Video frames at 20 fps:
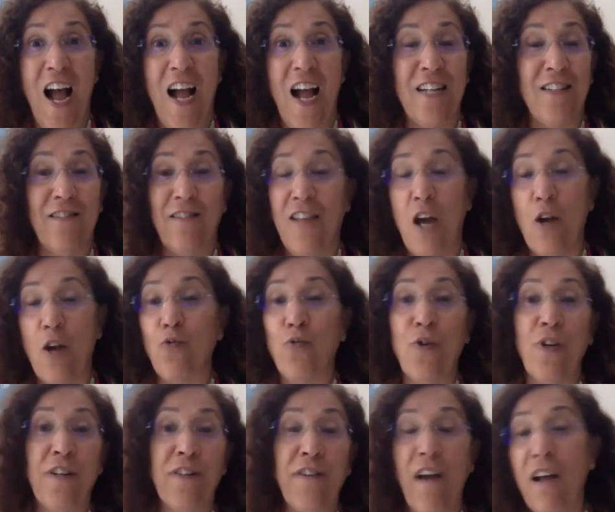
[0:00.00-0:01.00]
And there
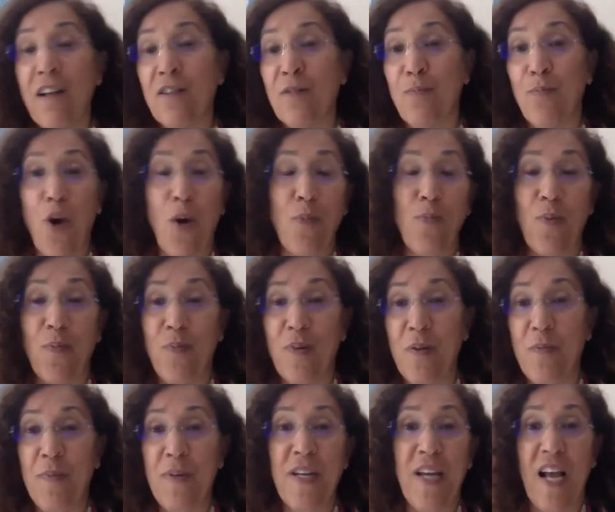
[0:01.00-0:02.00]
will not
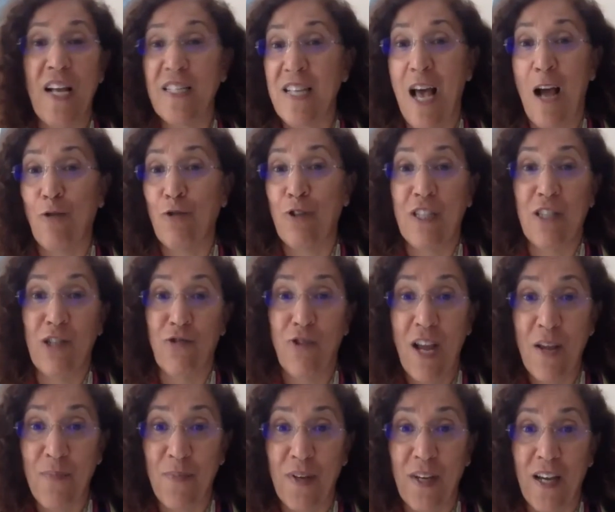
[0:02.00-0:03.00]
probably be a Saudi
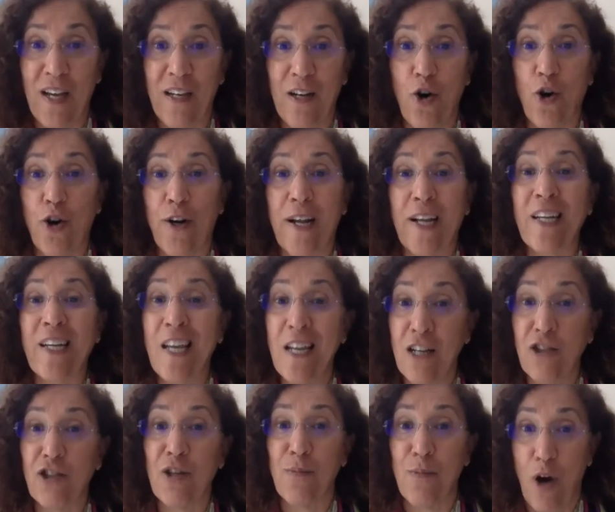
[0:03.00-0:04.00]
Arabia or a
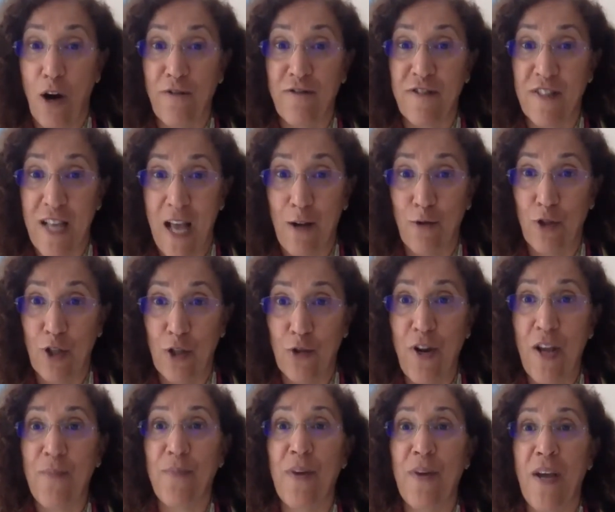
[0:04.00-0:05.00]
kingdom of Saudi
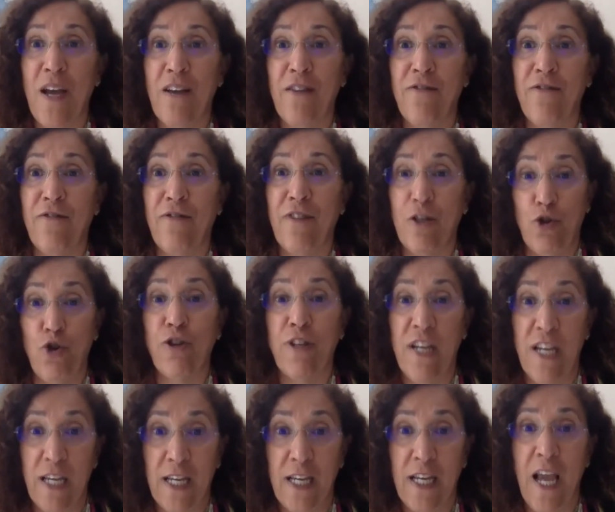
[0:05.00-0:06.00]
Arabia if should
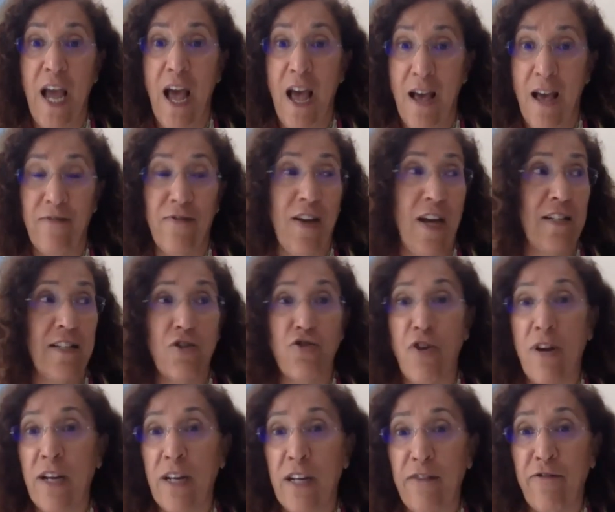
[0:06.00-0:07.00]
he have an
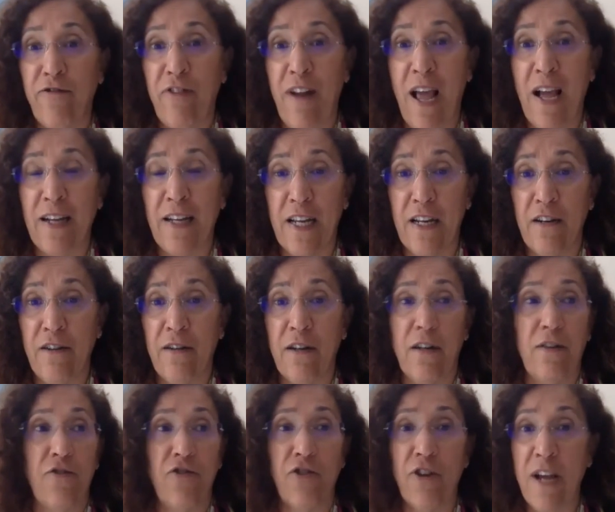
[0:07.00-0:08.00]
Israeli flag in
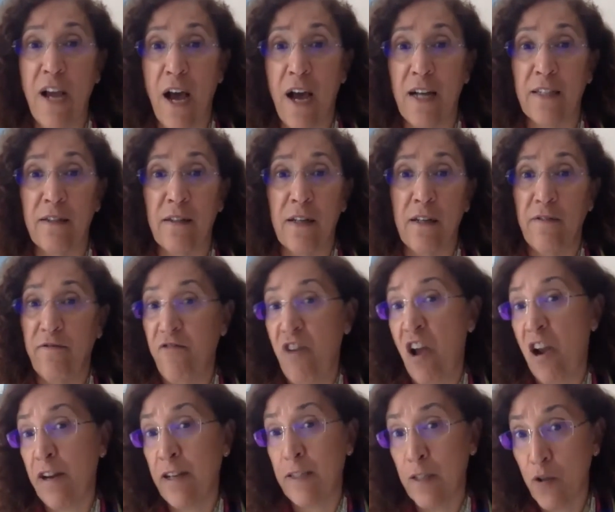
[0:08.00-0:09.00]
Riyadh
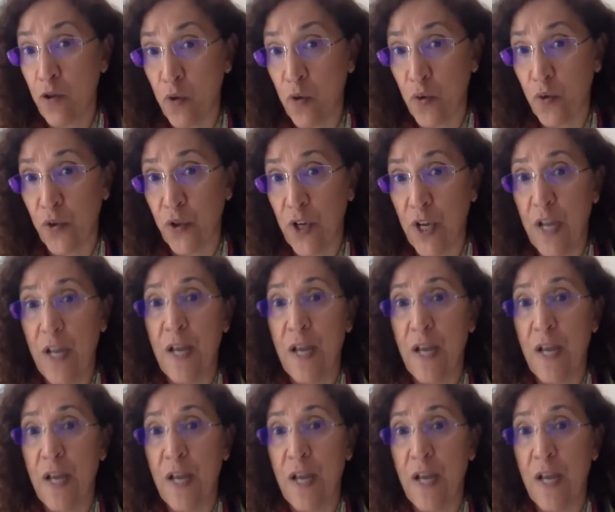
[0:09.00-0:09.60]
very soon.